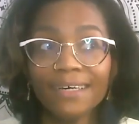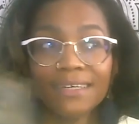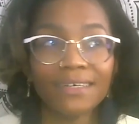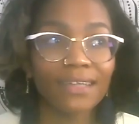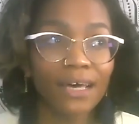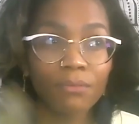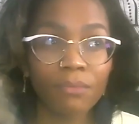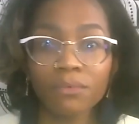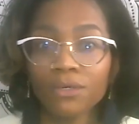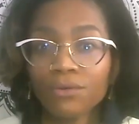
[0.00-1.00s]
in it. Like
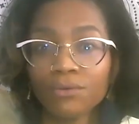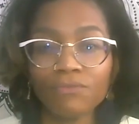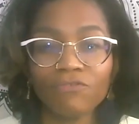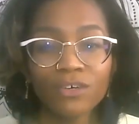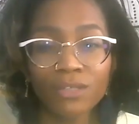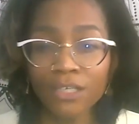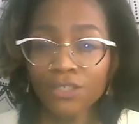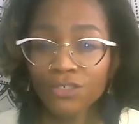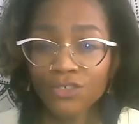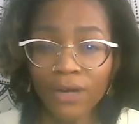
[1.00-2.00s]
maybe you feel like
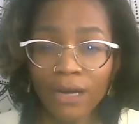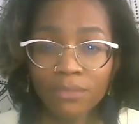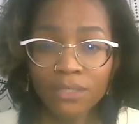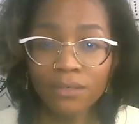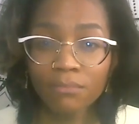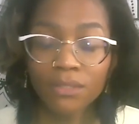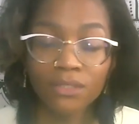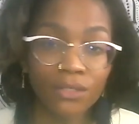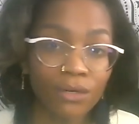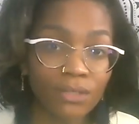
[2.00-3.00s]
you're trapped in it, but
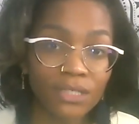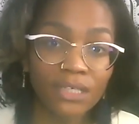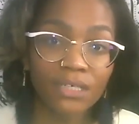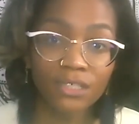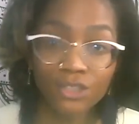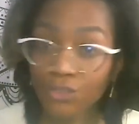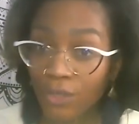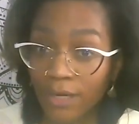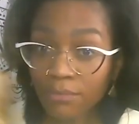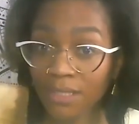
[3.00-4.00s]
the only thing that you're
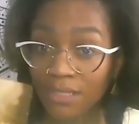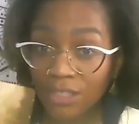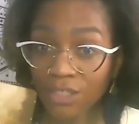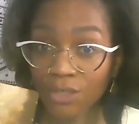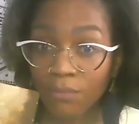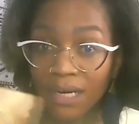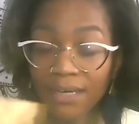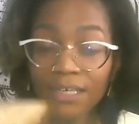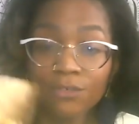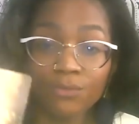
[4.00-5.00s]
trapped in is your
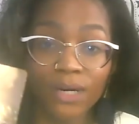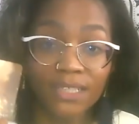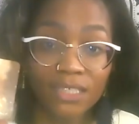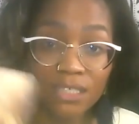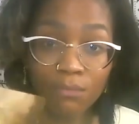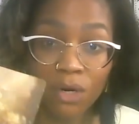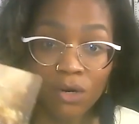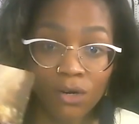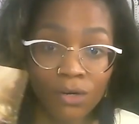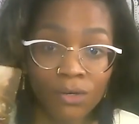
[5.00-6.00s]
mind, right? The
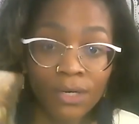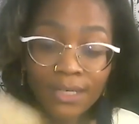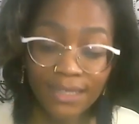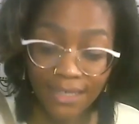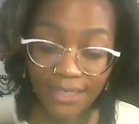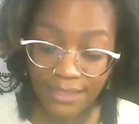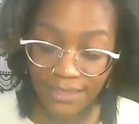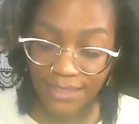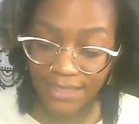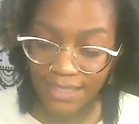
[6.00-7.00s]
small
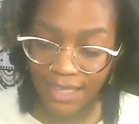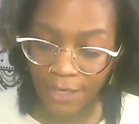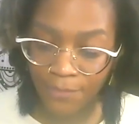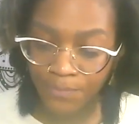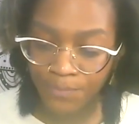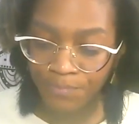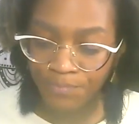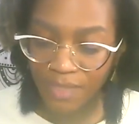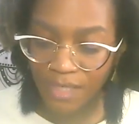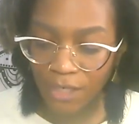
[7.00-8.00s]
things that
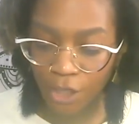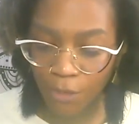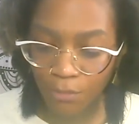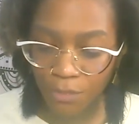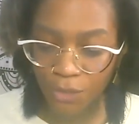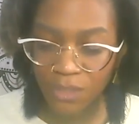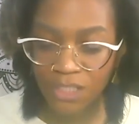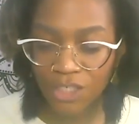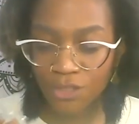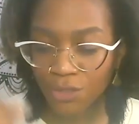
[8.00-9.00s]
um, you
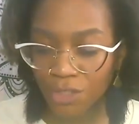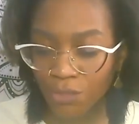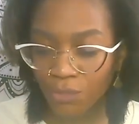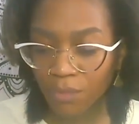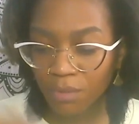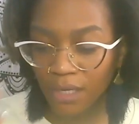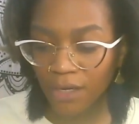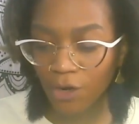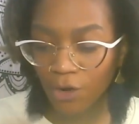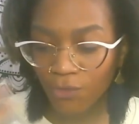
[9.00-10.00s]
continue to
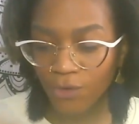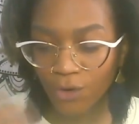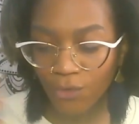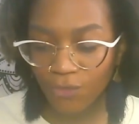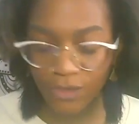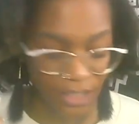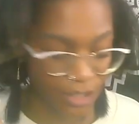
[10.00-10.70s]
replay over and over,